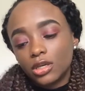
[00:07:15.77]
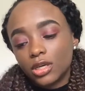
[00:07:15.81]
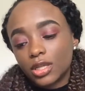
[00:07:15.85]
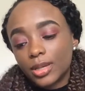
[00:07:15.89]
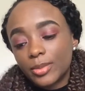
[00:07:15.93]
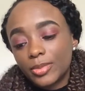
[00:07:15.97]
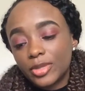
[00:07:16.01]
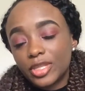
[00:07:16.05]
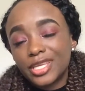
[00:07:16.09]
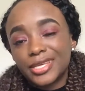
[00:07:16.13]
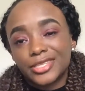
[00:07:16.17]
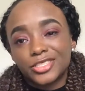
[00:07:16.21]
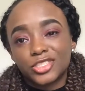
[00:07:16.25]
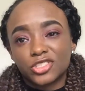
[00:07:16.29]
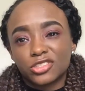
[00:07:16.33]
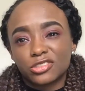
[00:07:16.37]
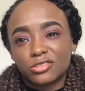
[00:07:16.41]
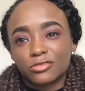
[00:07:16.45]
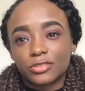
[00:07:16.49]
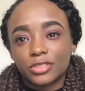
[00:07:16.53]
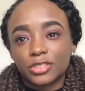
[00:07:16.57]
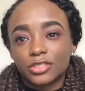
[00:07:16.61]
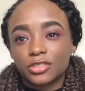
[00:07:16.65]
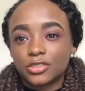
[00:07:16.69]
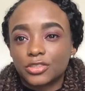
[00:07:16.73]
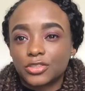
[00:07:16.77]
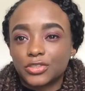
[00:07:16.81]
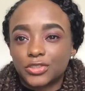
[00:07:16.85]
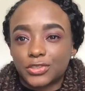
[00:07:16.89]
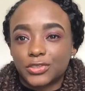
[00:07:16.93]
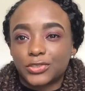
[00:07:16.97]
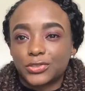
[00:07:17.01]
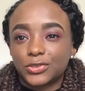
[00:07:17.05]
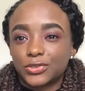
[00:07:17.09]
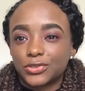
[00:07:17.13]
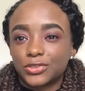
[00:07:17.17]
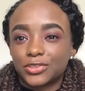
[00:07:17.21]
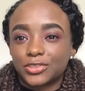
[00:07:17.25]
I'm an introvert
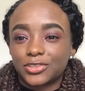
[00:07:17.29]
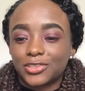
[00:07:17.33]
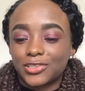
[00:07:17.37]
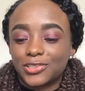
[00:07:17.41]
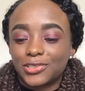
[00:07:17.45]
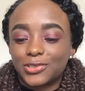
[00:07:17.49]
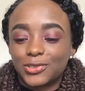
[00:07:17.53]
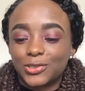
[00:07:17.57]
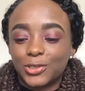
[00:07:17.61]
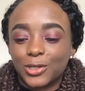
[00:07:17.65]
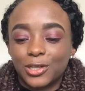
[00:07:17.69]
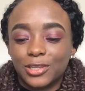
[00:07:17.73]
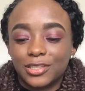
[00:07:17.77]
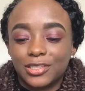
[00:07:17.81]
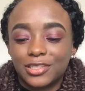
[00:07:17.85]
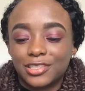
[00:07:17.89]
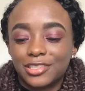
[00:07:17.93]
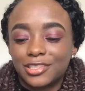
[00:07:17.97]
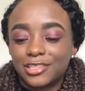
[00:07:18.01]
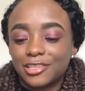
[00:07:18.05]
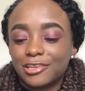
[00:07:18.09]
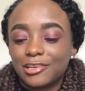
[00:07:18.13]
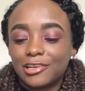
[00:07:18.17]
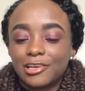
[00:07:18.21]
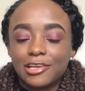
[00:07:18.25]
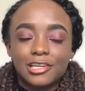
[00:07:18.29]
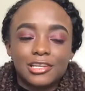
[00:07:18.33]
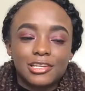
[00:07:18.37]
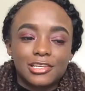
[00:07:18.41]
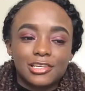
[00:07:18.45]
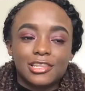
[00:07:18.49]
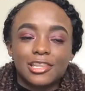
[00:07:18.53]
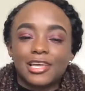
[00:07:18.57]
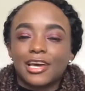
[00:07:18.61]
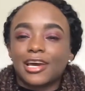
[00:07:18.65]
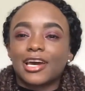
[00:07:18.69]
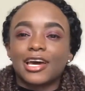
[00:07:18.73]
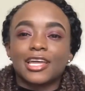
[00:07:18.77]
too, so
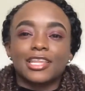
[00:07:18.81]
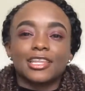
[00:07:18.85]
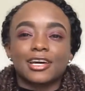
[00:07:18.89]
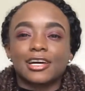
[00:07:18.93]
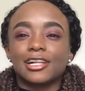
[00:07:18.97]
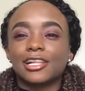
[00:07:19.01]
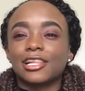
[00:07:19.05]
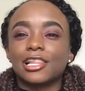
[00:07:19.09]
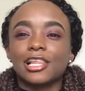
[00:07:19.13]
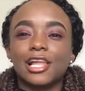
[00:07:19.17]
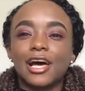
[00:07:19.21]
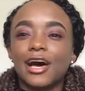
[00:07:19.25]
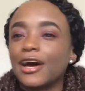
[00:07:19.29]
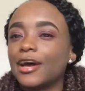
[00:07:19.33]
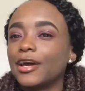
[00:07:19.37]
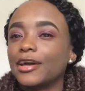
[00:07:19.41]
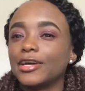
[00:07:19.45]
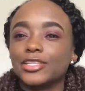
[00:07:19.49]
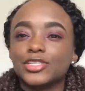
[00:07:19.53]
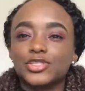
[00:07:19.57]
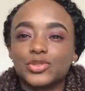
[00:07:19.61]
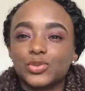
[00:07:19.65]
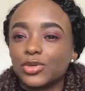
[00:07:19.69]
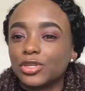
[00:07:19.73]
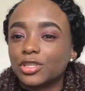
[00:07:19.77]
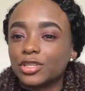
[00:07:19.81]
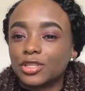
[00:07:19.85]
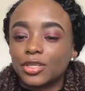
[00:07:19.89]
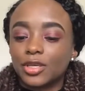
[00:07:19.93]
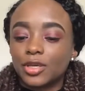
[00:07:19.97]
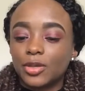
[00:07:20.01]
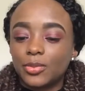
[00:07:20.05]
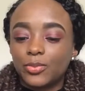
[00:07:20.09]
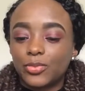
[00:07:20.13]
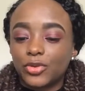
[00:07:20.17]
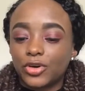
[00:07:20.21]
that kind of collides with it,